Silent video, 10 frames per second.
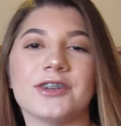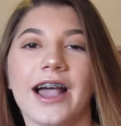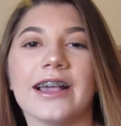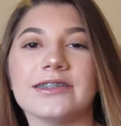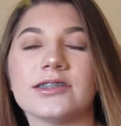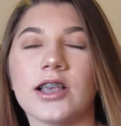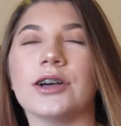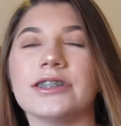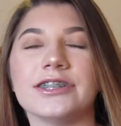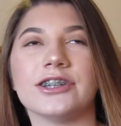you guys?
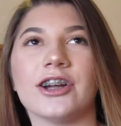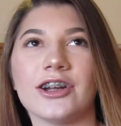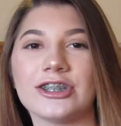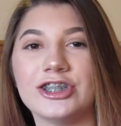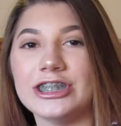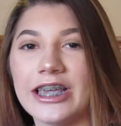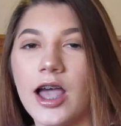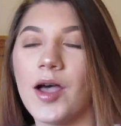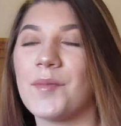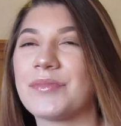So it's your girl
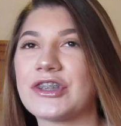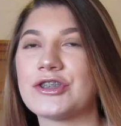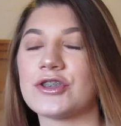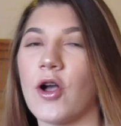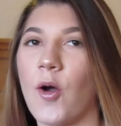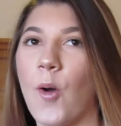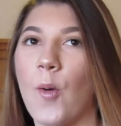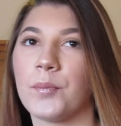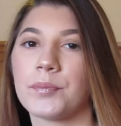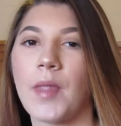Gia.
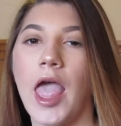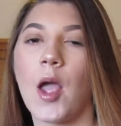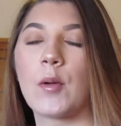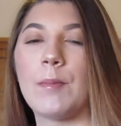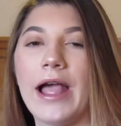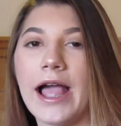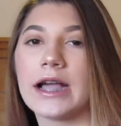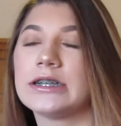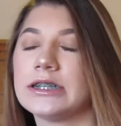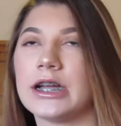So we're
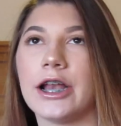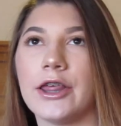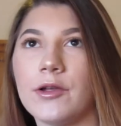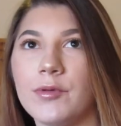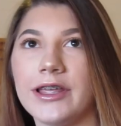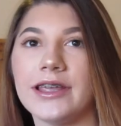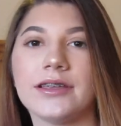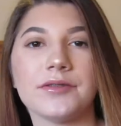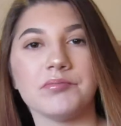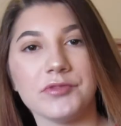back, another
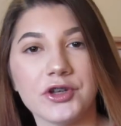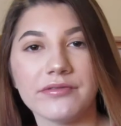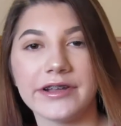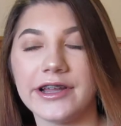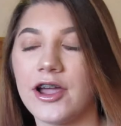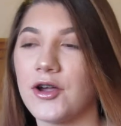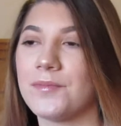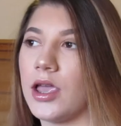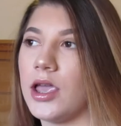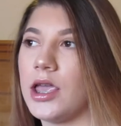week, new
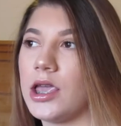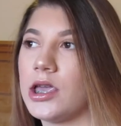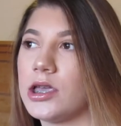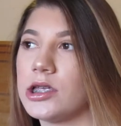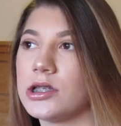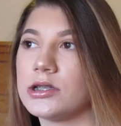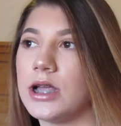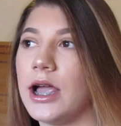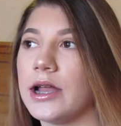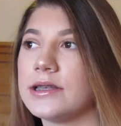video, and
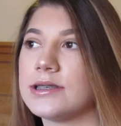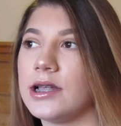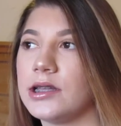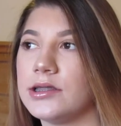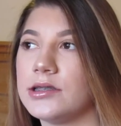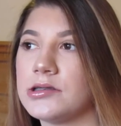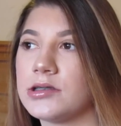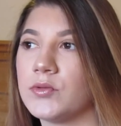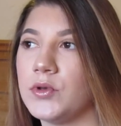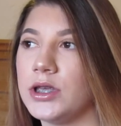I decided
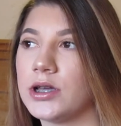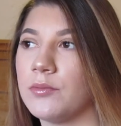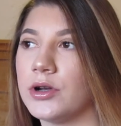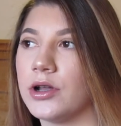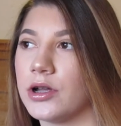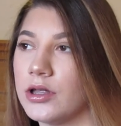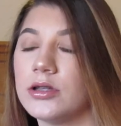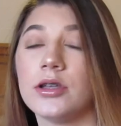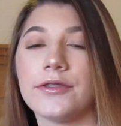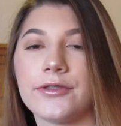this week I'm gonna
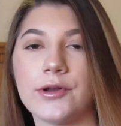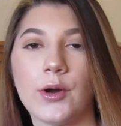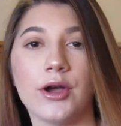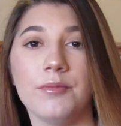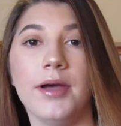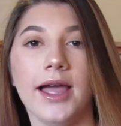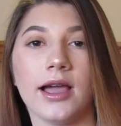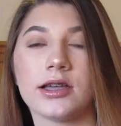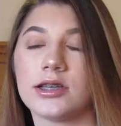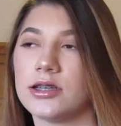throw it
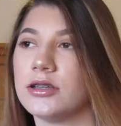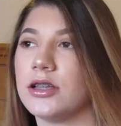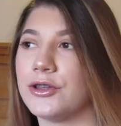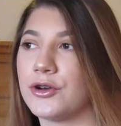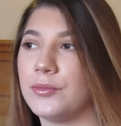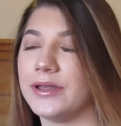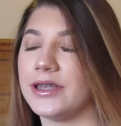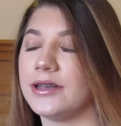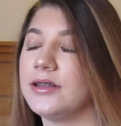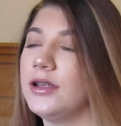back a little
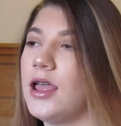bit,